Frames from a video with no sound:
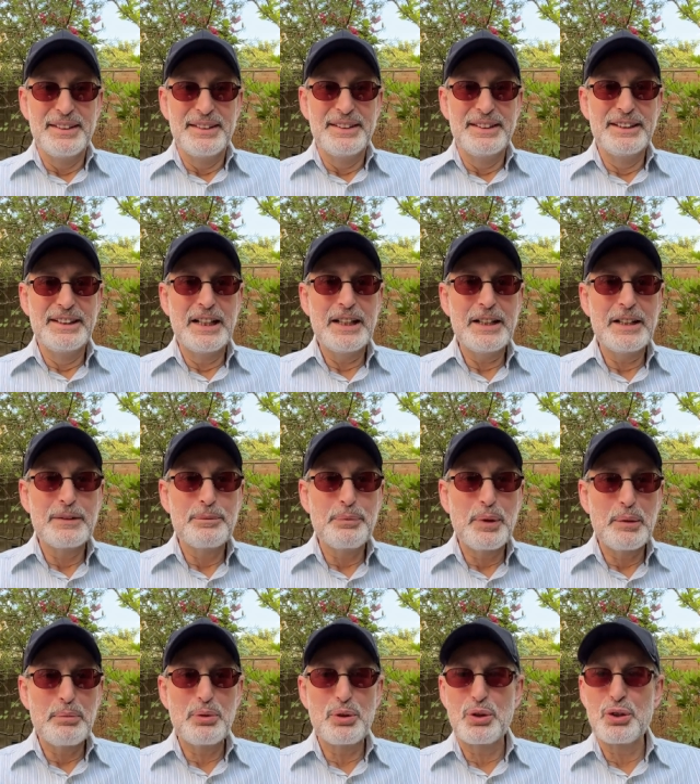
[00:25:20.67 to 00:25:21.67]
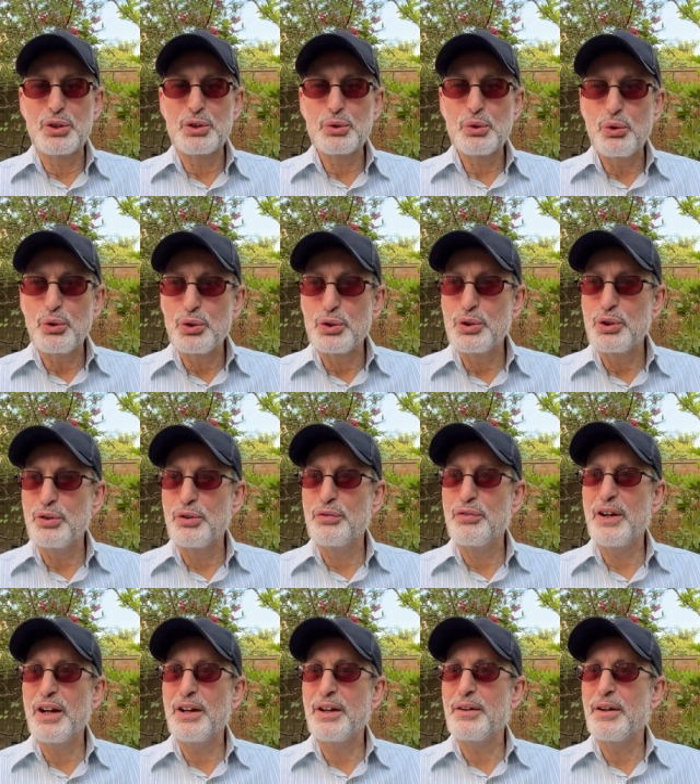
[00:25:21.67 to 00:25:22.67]
Yeah, people can talk to you
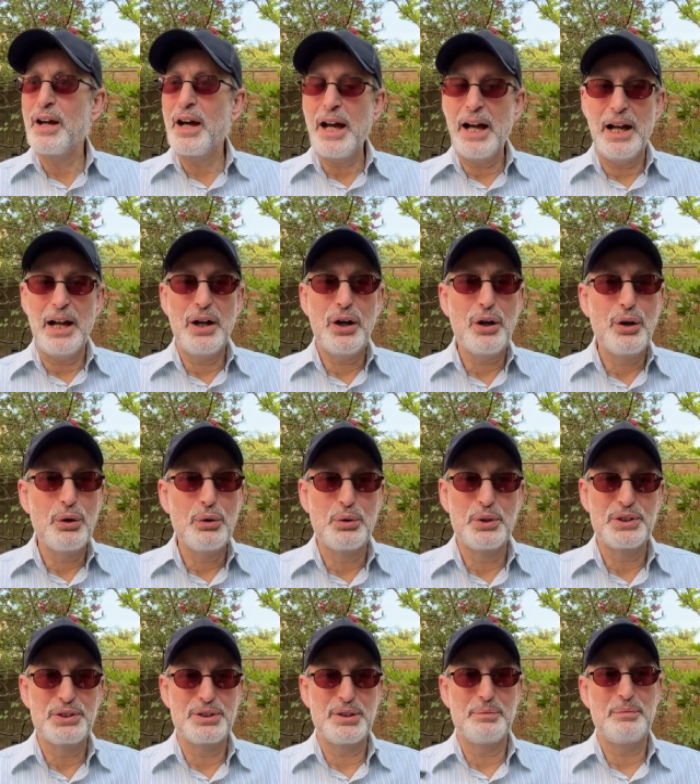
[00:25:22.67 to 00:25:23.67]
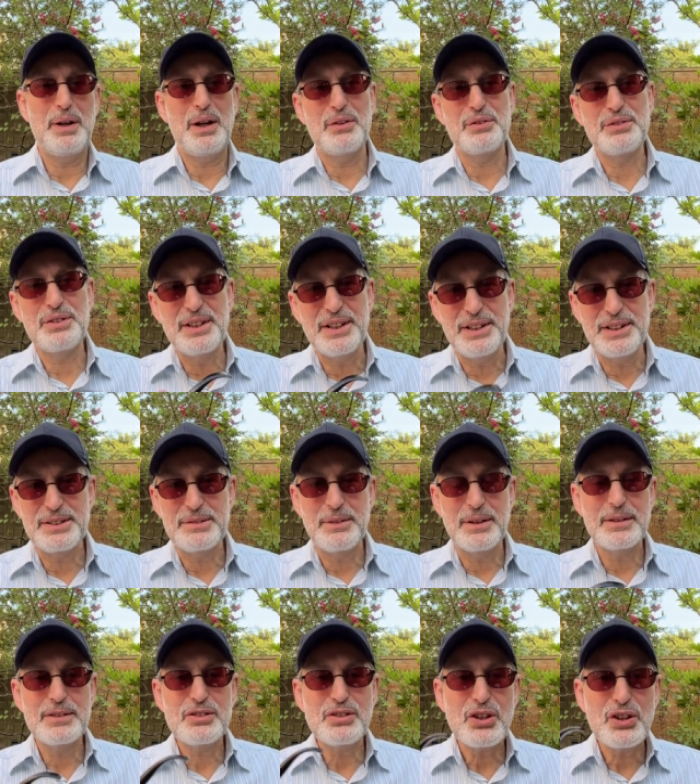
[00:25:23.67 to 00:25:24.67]
for hours about this.
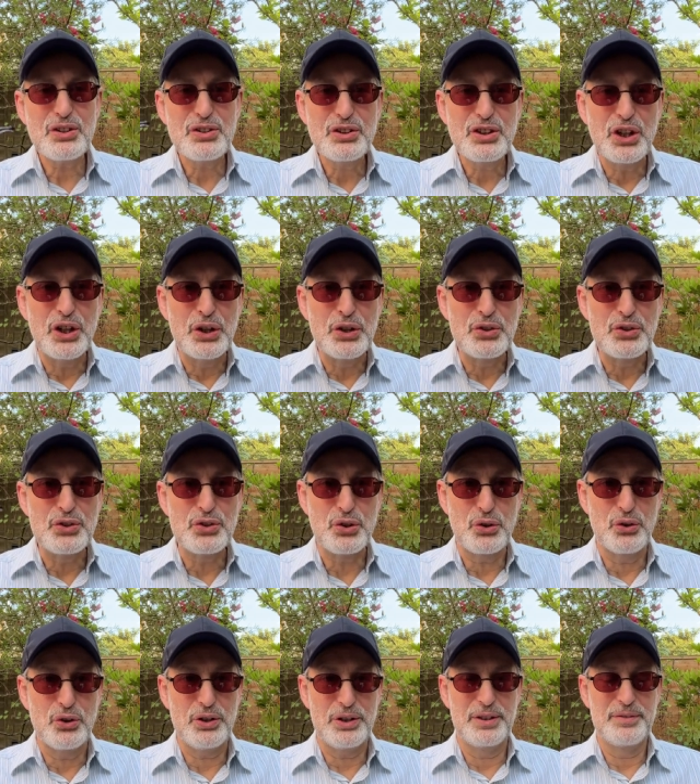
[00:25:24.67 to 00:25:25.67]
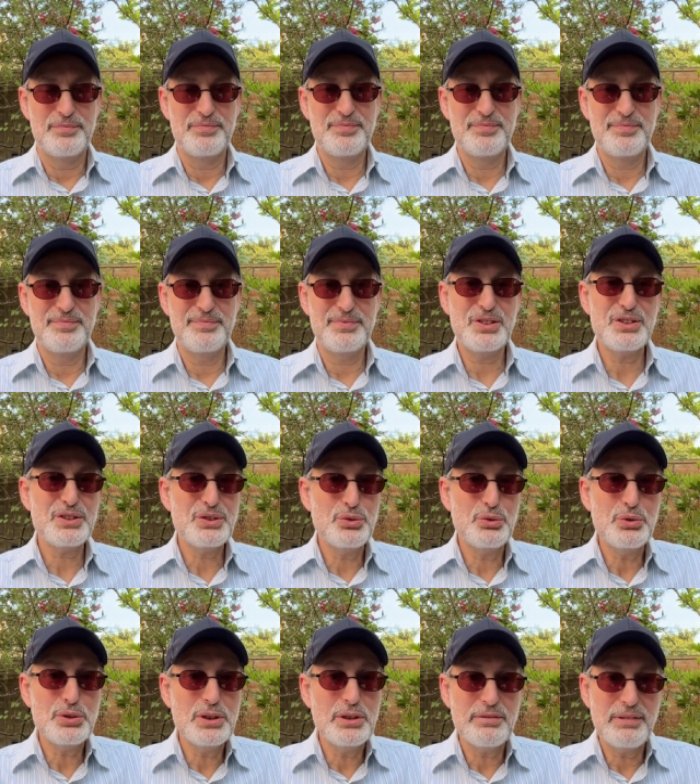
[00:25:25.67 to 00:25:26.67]
Just enjoy. Just
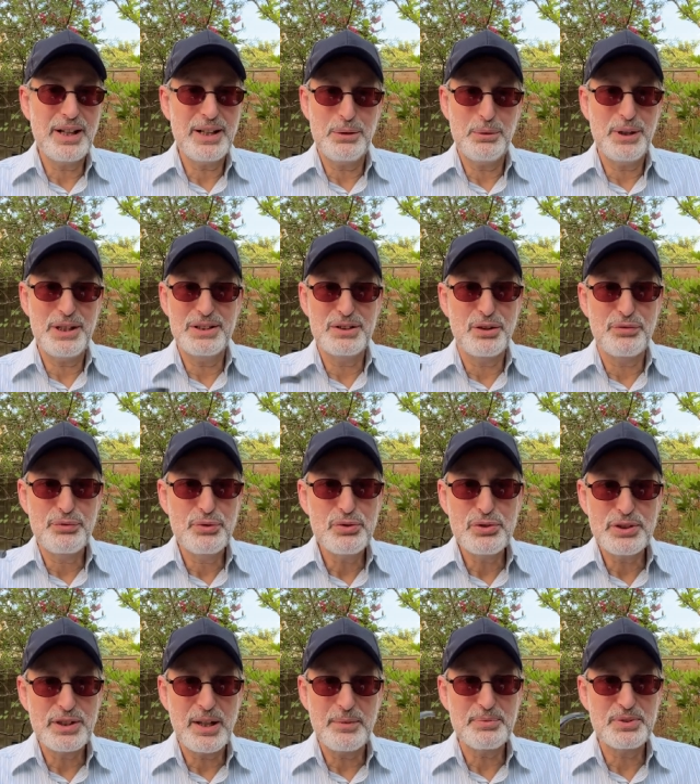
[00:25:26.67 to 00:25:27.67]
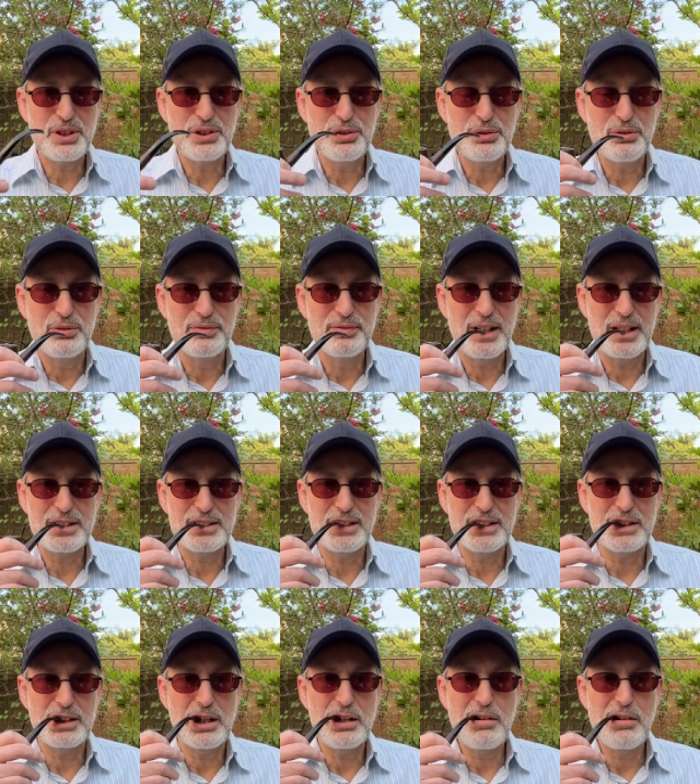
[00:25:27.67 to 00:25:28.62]
do it the right way. There's a few steps to do. That's it.